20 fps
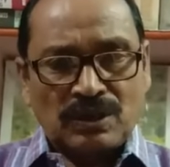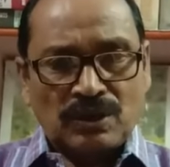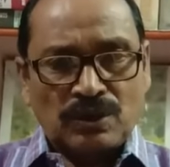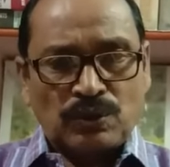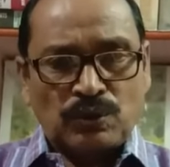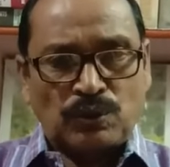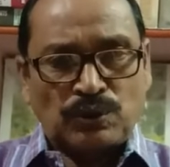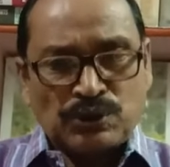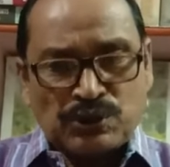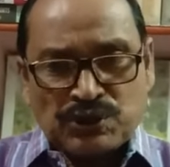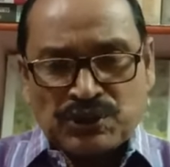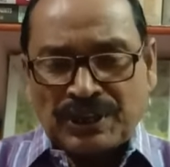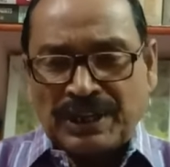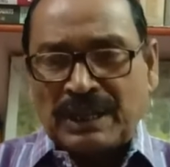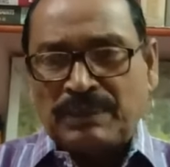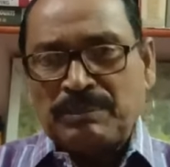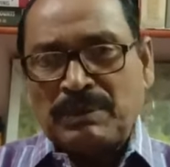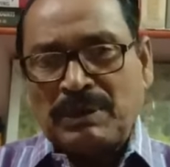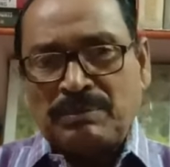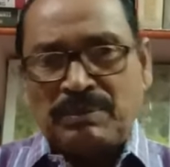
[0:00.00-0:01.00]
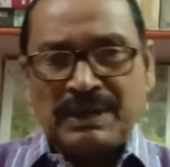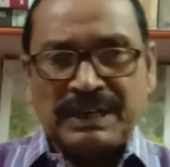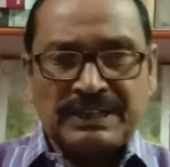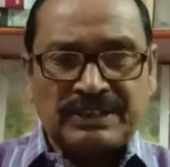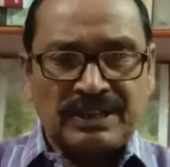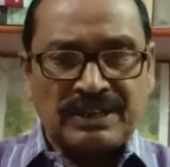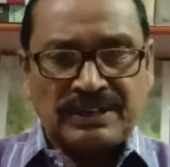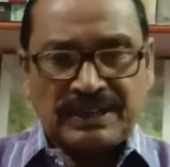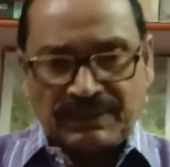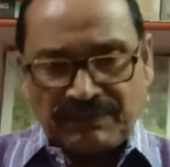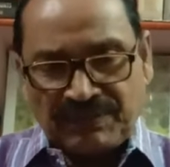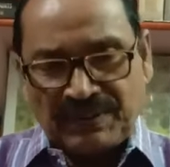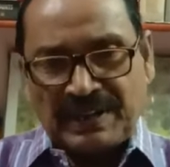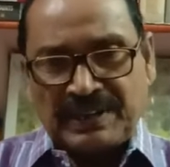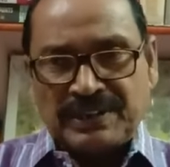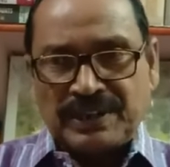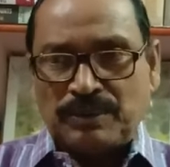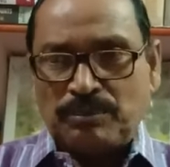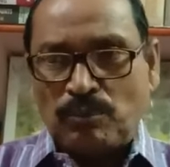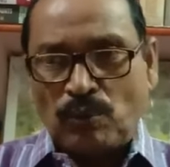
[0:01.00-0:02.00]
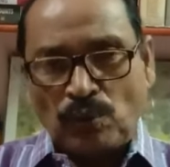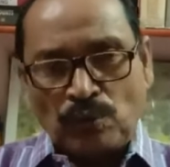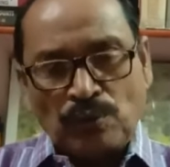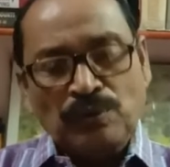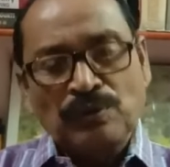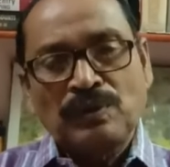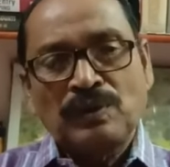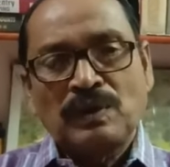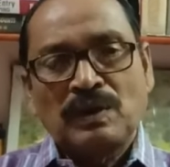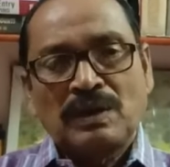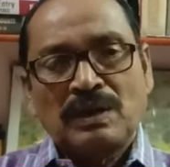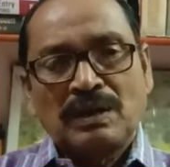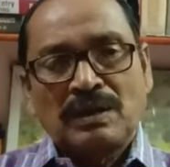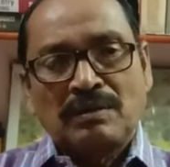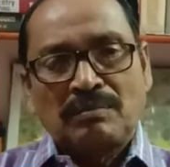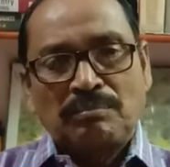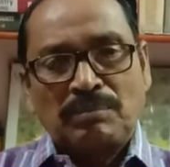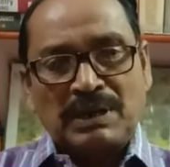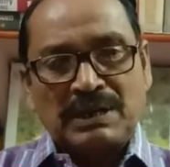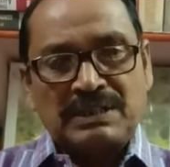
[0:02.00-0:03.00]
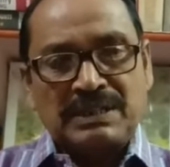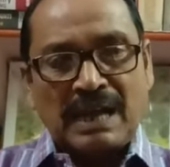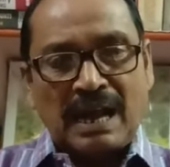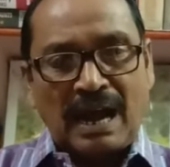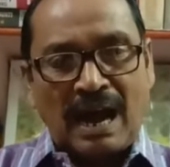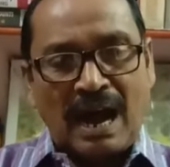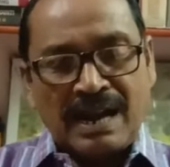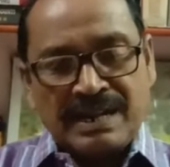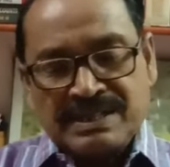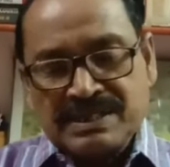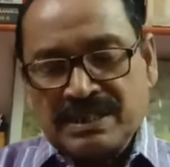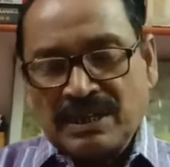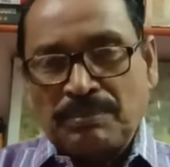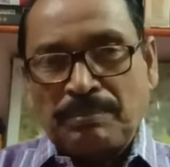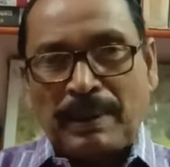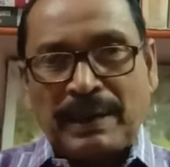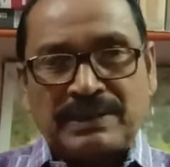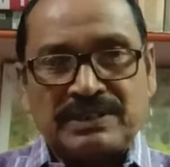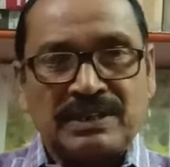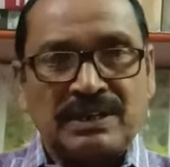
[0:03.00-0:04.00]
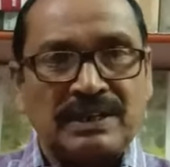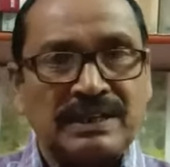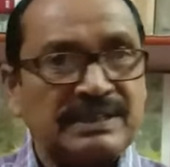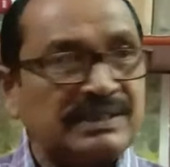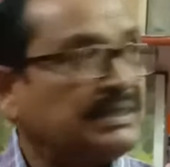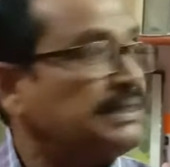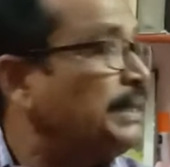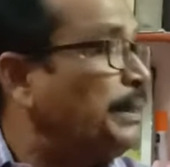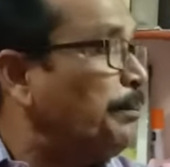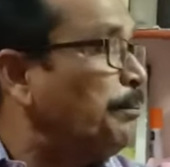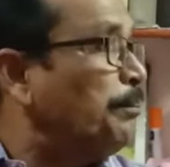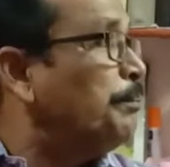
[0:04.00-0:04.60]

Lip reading: Questioning may be little different in both, but the answer pattern is same.